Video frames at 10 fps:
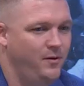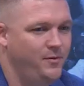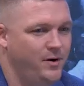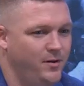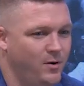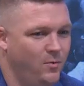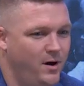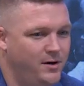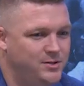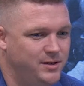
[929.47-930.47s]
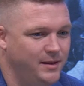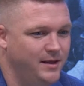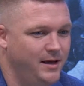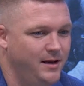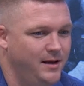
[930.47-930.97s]
out there that are watching
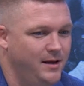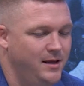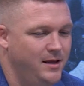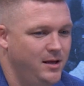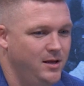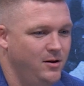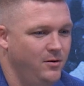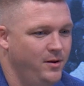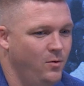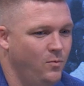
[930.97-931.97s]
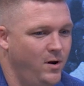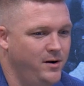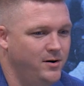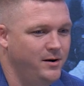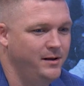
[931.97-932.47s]
that, you know, they're
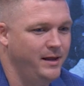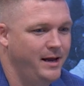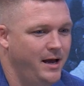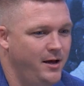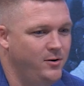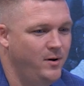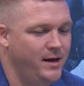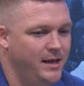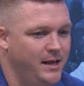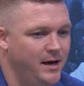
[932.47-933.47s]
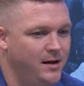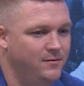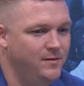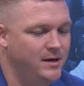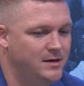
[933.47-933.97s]
wondering like, how do I get out
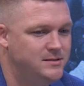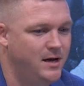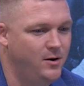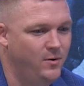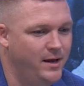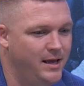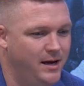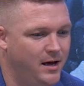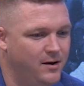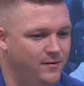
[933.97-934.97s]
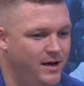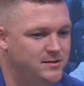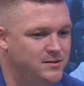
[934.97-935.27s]
of this? How do I get out of that